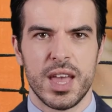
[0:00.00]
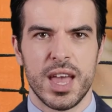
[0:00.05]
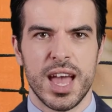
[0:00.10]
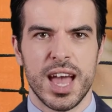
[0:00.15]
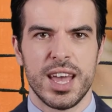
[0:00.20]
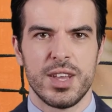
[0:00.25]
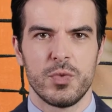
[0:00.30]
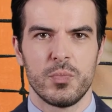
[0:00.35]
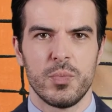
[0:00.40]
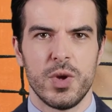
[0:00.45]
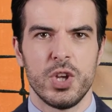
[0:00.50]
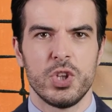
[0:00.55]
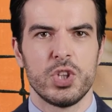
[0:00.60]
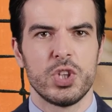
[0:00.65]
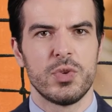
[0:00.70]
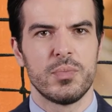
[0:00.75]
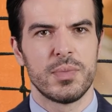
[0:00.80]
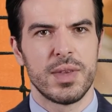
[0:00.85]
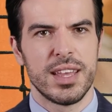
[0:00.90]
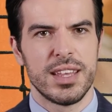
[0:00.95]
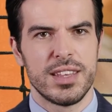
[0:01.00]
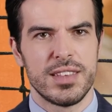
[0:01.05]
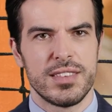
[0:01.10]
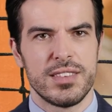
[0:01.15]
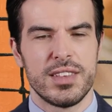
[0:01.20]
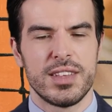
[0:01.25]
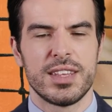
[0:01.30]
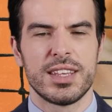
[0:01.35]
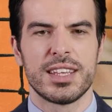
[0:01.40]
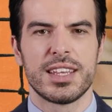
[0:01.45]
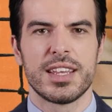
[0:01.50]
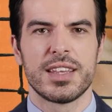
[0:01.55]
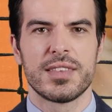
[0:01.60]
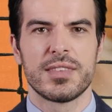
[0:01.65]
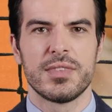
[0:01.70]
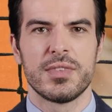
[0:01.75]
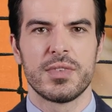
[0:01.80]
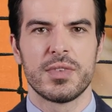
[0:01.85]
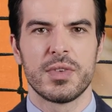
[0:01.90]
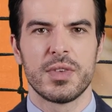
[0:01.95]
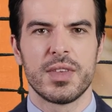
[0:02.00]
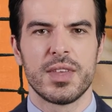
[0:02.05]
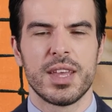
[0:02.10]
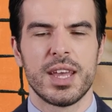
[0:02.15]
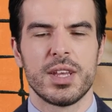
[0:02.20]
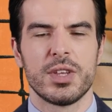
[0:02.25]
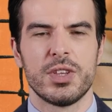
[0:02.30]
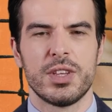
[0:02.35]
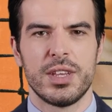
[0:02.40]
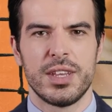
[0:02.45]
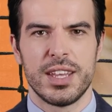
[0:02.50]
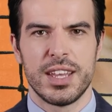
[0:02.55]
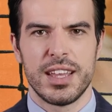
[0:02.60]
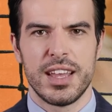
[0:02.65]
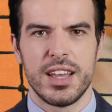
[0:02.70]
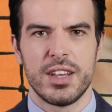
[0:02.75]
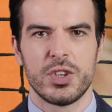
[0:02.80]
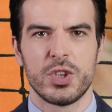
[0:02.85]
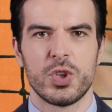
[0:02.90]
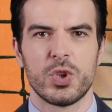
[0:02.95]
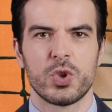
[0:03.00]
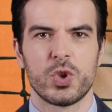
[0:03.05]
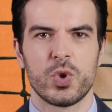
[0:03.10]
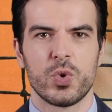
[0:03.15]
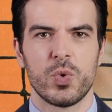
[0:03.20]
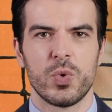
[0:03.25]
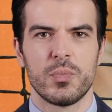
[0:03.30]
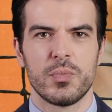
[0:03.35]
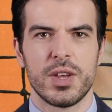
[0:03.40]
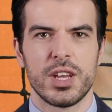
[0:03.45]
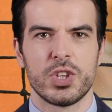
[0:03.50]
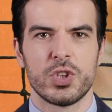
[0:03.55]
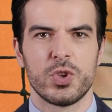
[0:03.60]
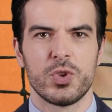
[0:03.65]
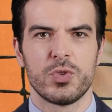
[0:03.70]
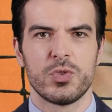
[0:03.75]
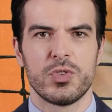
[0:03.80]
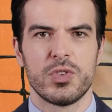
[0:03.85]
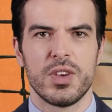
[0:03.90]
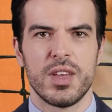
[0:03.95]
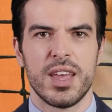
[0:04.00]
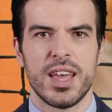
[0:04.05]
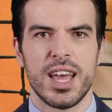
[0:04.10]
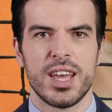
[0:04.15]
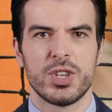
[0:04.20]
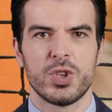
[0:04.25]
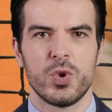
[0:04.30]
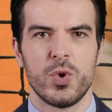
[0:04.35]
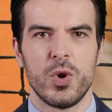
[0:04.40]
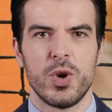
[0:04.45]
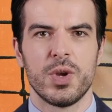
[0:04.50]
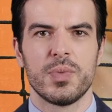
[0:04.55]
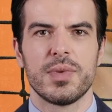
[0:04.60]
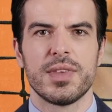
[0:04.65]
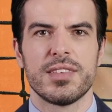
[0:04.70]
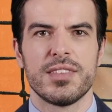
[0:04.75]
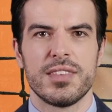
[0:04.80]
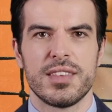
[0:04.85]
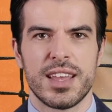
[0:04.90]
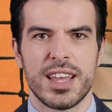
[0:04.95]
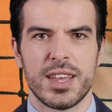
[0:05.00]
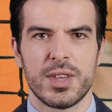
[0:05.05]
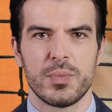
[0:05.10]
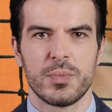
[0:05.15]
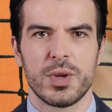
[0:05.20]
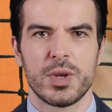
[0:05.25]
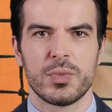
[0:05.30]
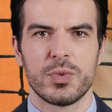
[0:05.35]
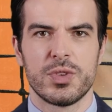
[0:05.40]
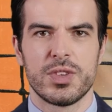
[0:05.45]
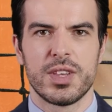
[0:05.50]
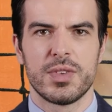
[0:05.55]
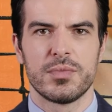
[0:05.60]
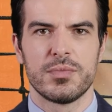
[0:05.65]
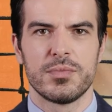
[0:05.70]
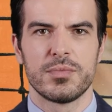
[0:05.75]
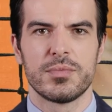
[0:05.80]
and Russian betting syndicates, including unusual wagers at tournaments like Wimbledon.